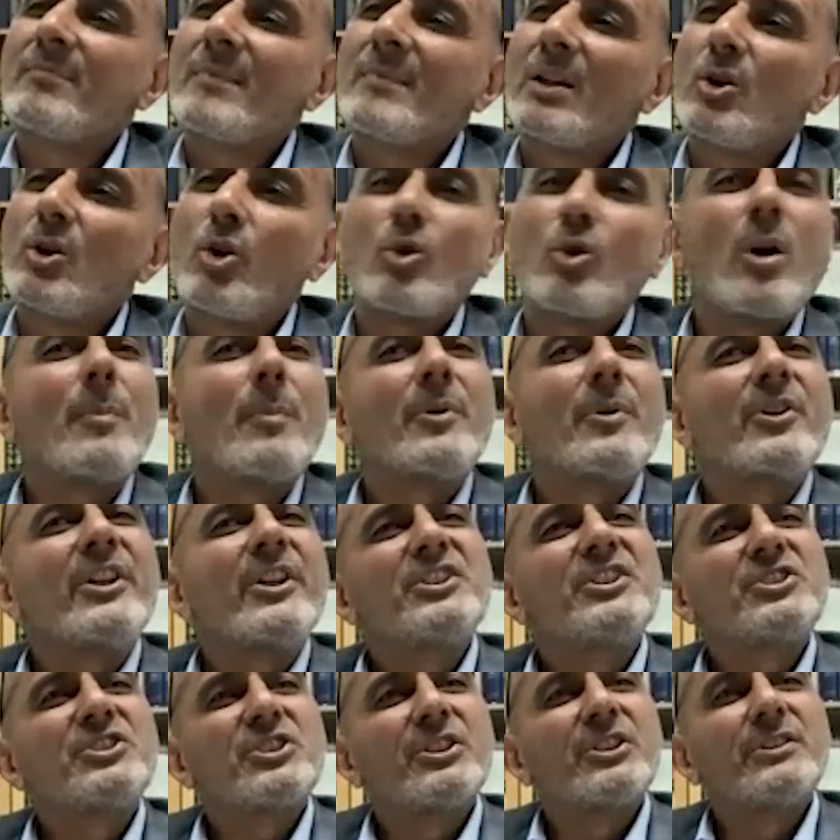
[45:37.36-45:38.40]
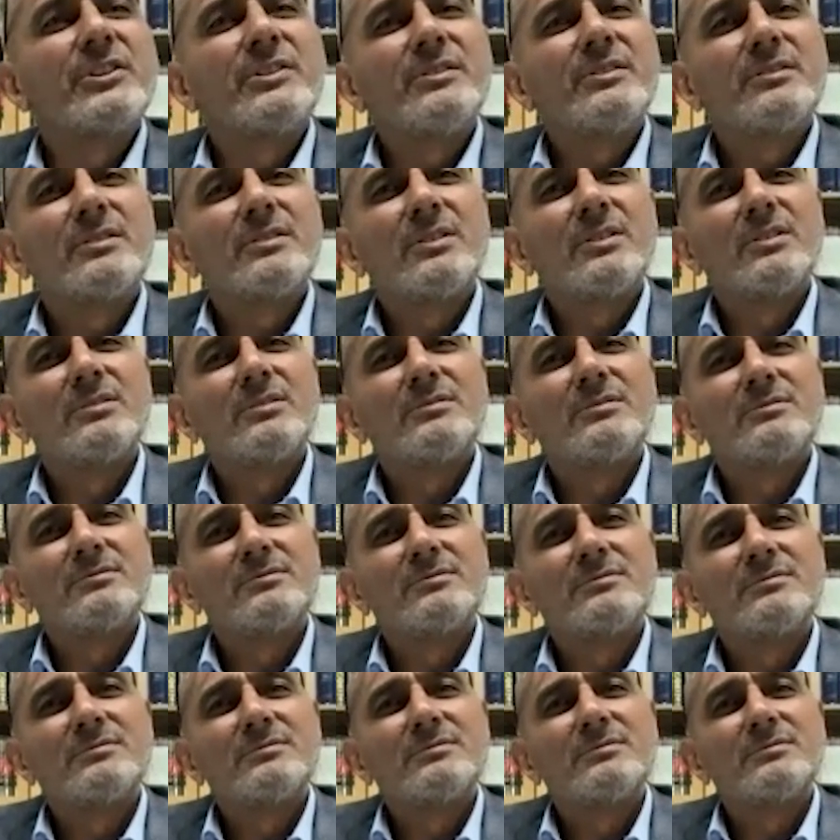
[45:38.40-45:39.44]
corroboration
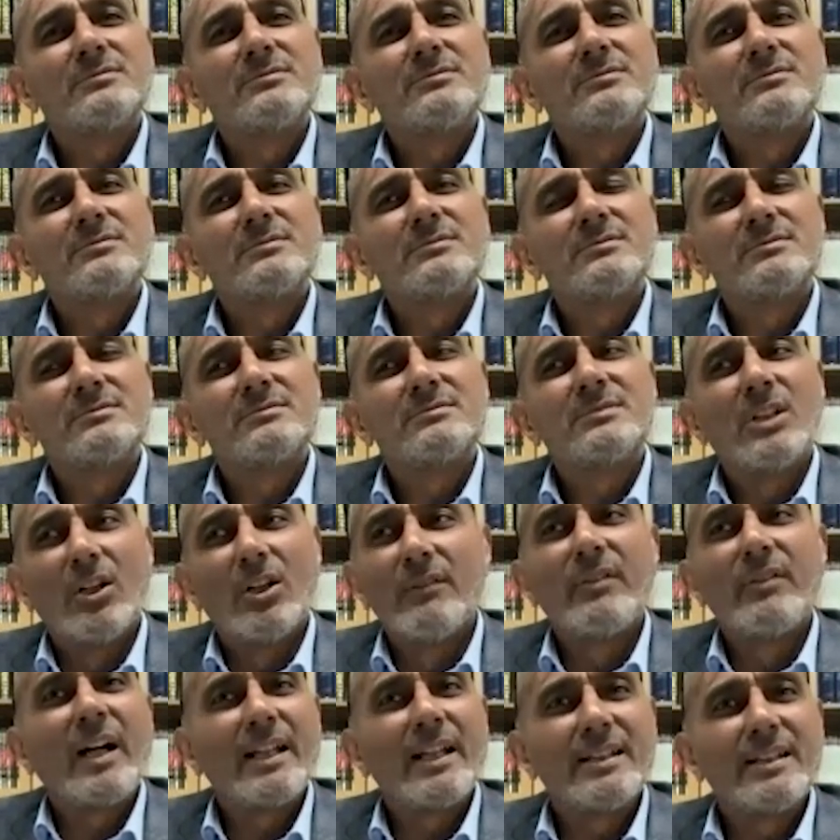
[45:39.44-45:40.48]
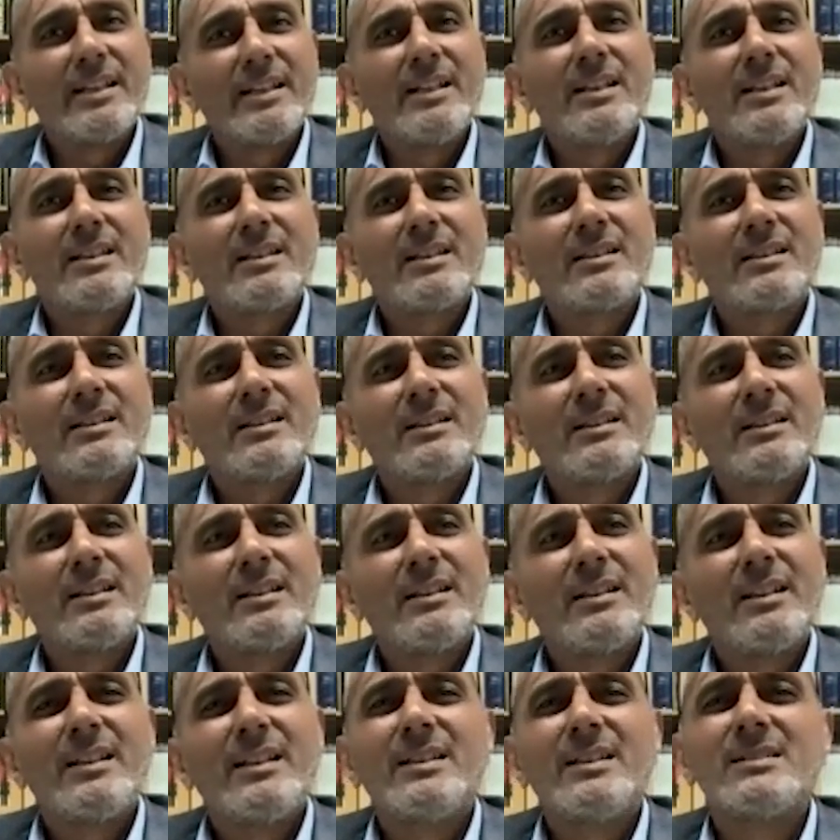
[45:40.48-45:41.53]
of hadith
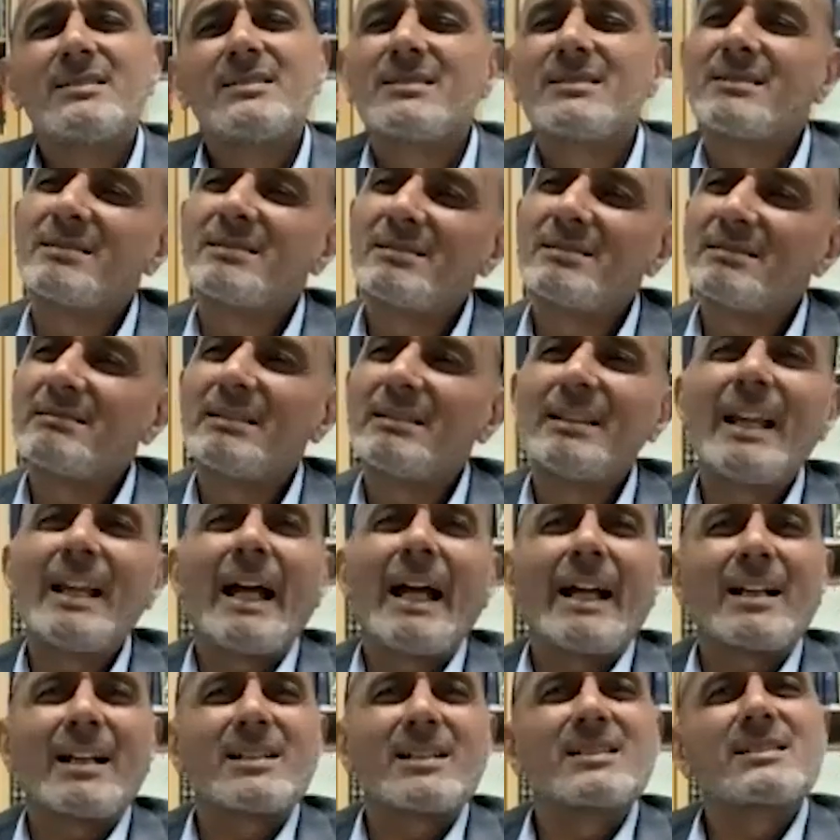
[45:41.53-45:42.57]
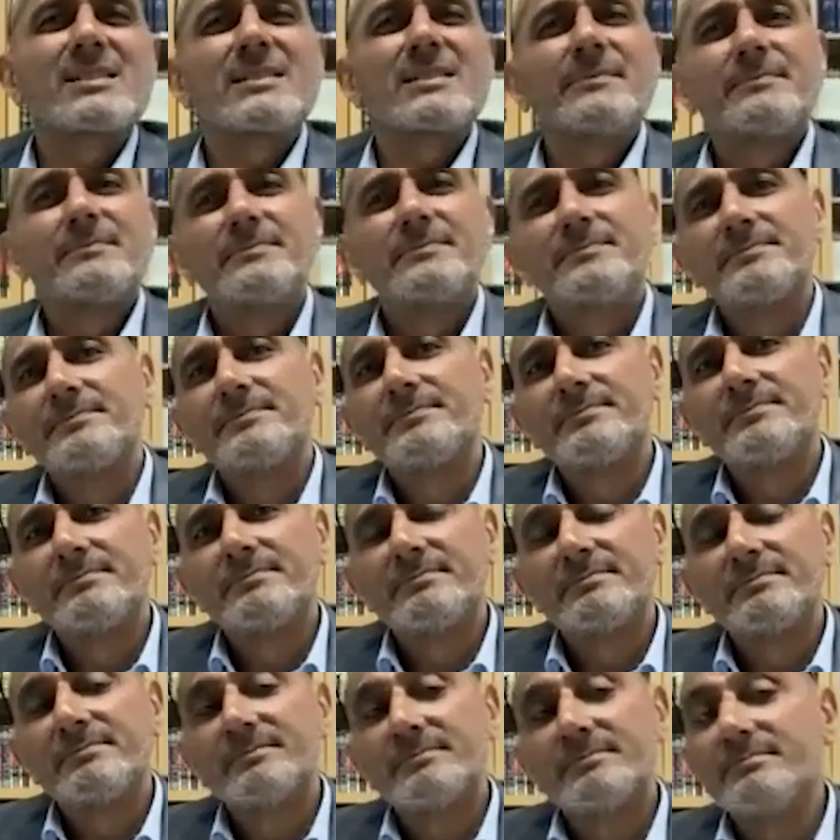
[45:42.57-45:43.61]
is lax,
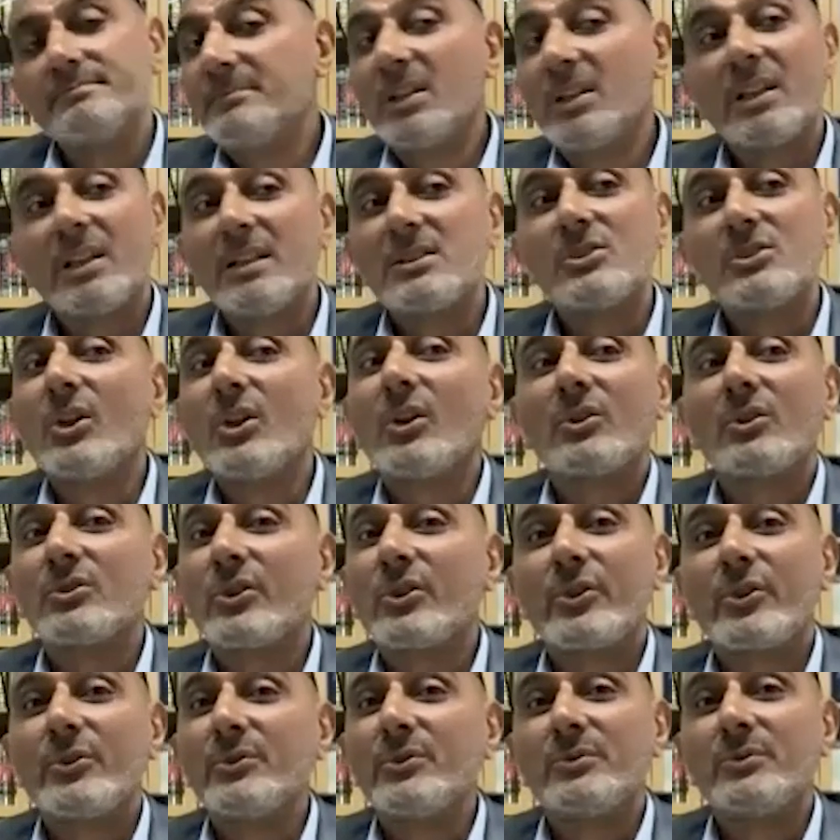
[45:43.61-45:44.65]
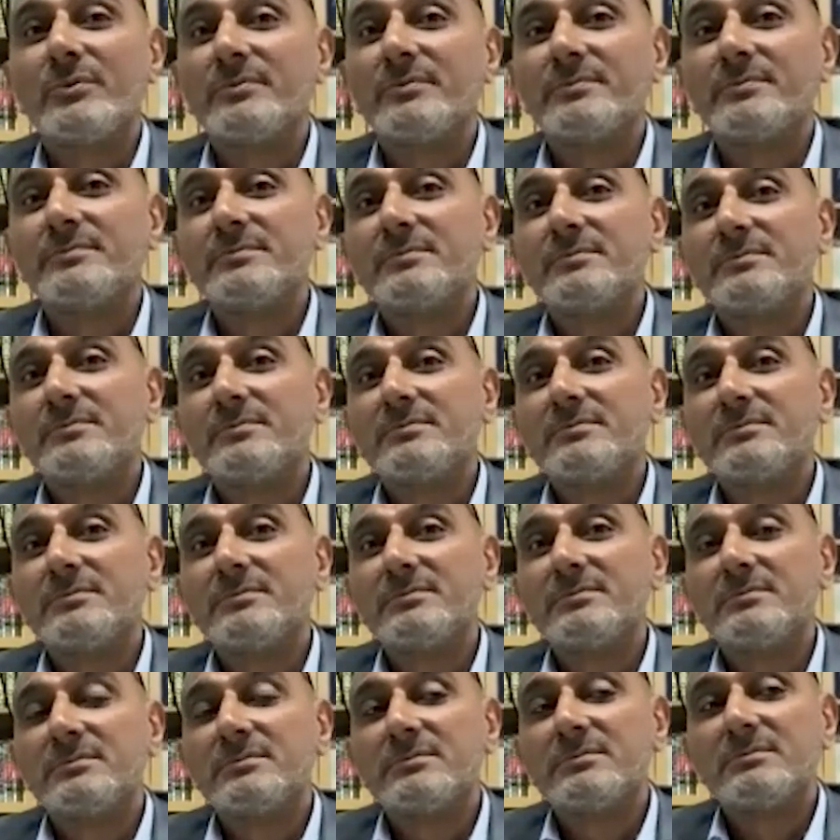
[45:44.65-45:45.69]
but it's not true.
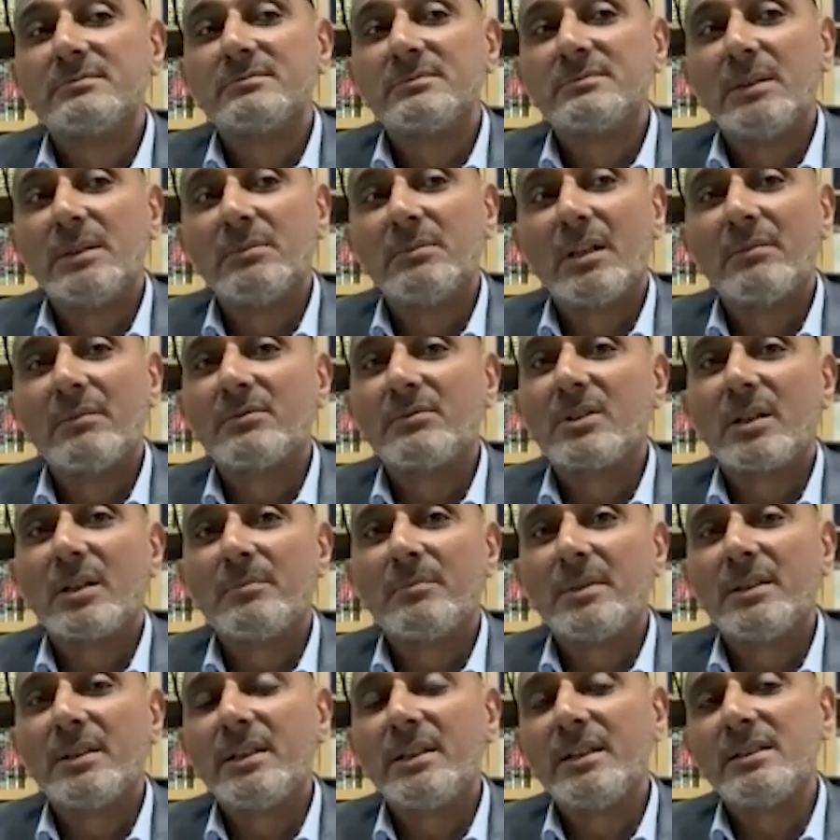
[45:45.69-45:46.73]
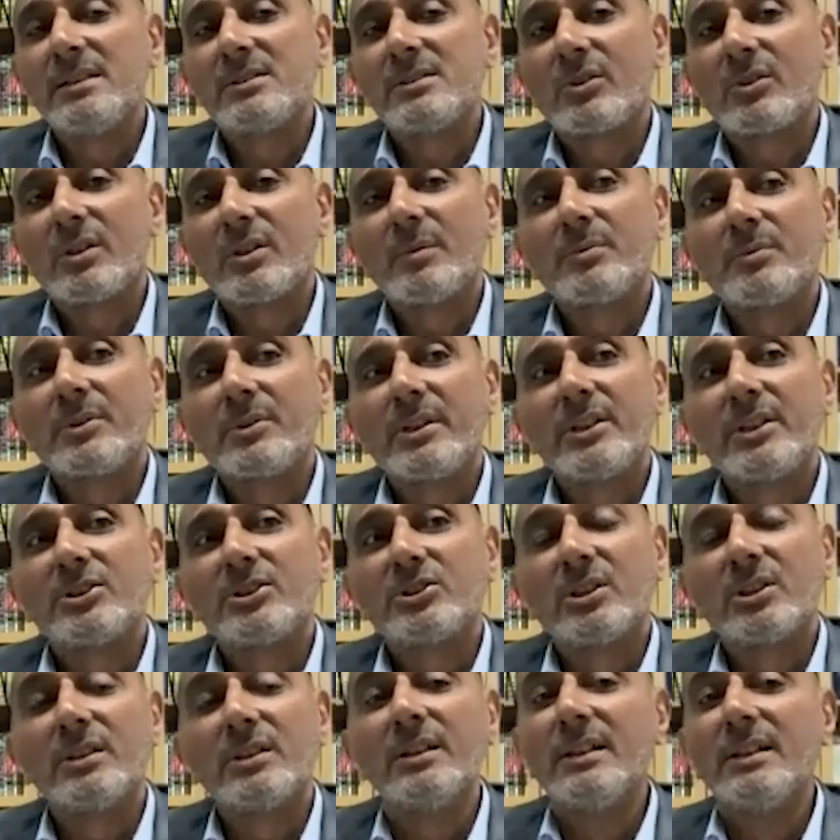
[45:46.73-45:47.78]
Imam Tirmidhi's
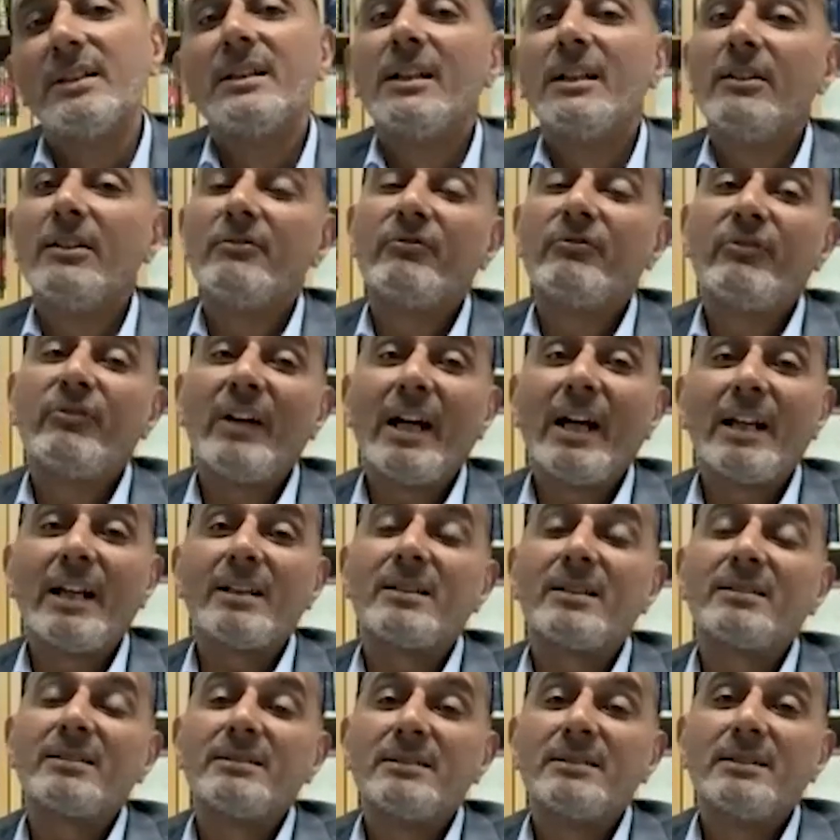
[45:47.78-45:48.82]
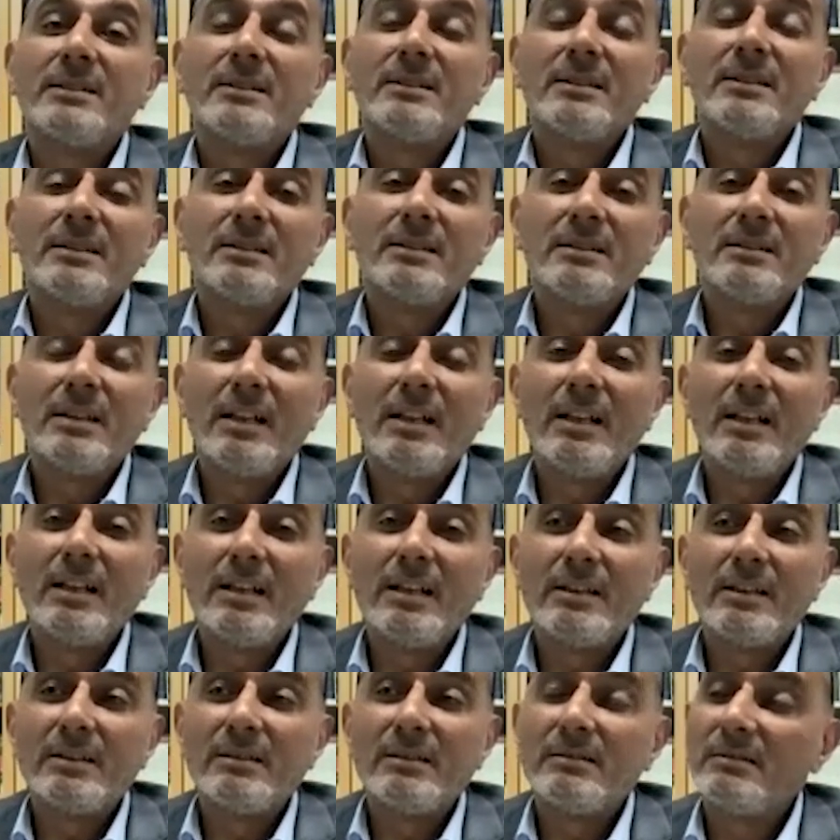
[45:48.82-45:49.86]
corroboration, in fact,
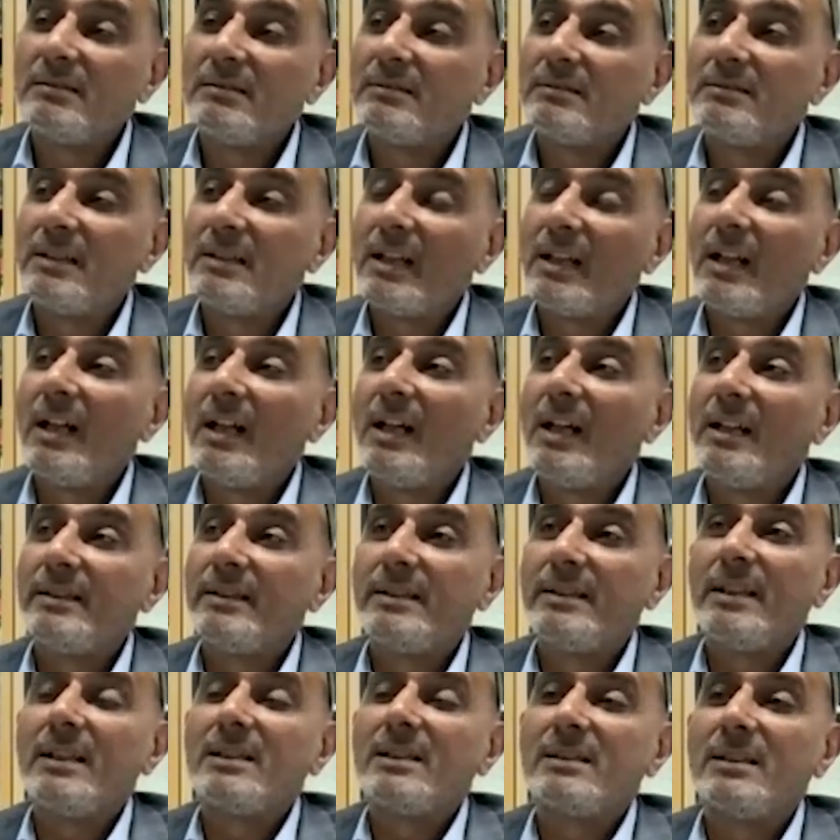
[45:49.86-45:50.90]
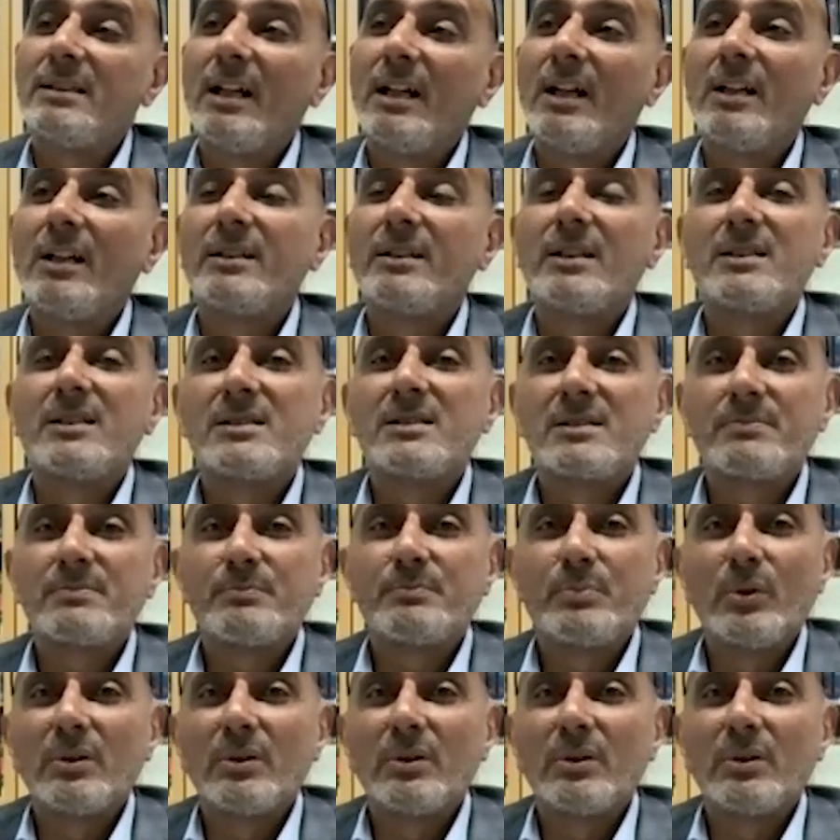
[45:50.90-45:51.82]
there are hadith that others